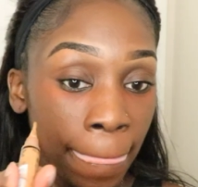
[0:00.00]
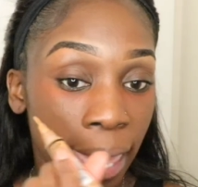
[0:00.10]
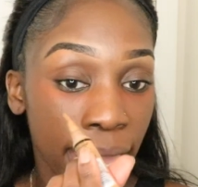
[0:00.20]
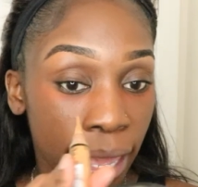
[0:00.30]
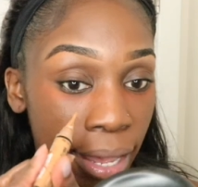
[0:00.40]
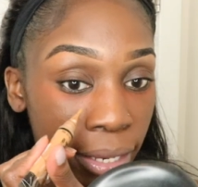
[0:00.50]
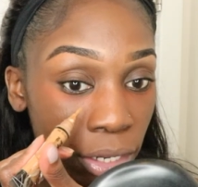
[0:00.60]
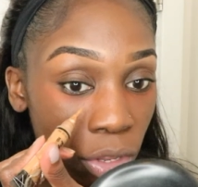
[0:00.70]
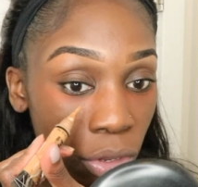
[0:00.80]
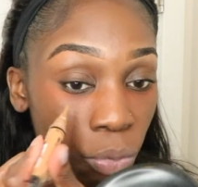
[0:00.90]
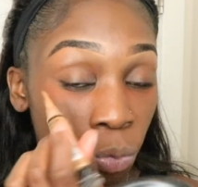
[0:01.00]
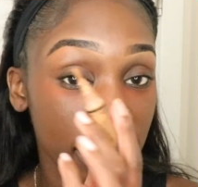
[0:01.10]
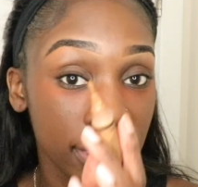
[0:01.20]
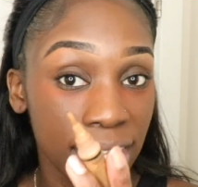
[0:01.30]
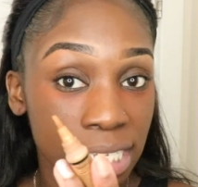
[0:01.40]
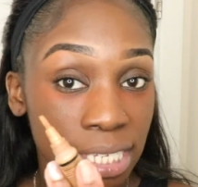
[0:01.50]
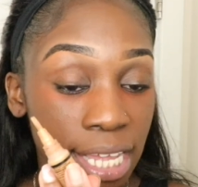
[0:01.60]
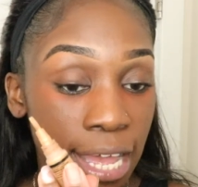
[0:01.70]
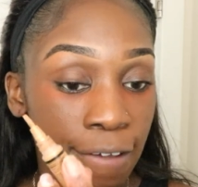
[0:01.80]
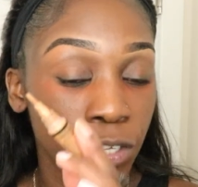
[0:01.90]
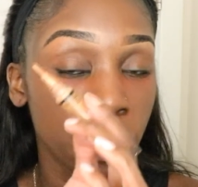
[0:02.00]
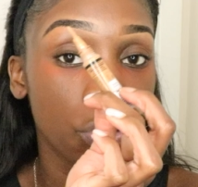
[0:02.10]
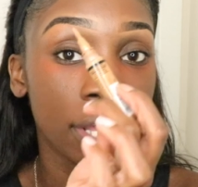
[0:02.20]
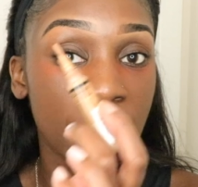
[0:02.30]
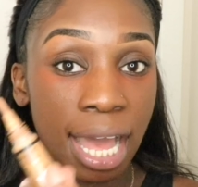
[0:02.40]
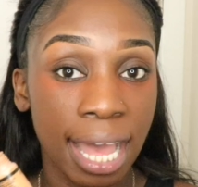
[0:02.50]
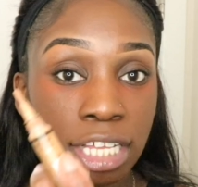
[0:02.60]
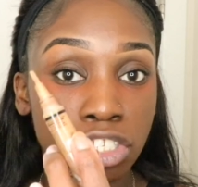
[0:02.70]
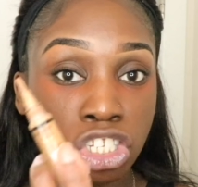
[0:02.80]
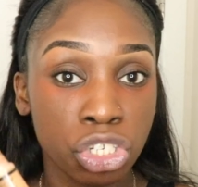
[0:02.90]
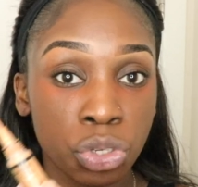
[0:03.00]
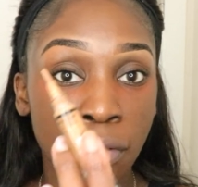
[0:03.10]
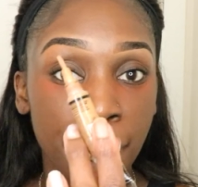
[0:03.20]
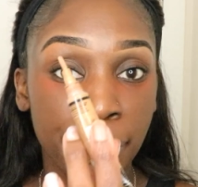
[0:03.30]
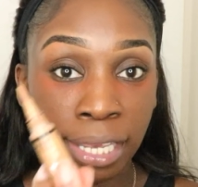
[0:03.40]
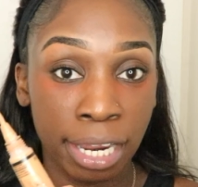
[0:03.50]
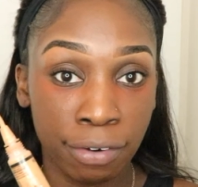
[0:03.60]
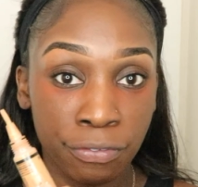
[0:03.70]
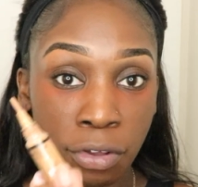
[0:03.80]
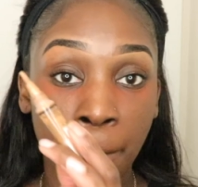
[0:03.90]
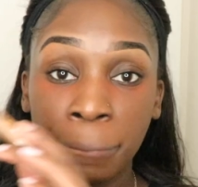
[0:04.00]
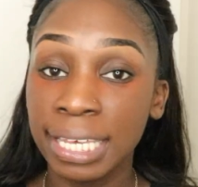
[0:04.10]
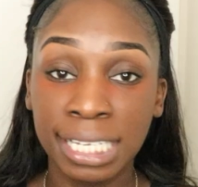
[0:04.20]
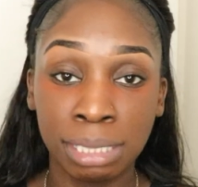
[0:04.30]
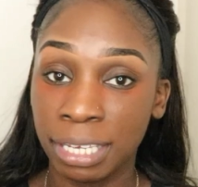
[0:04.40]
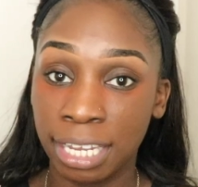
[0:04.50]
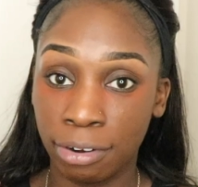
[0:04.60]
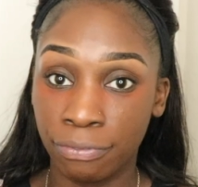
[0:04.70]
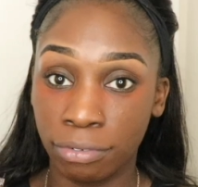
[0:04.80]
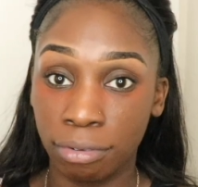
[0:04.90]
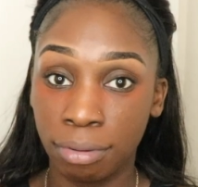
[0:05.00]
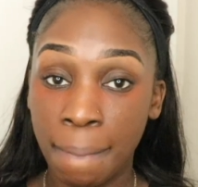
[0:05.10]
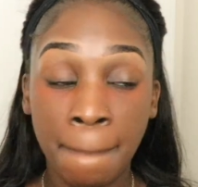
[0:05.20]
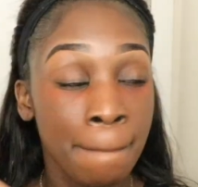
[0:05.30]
And with this stuff, you got to be careful. Please be careful.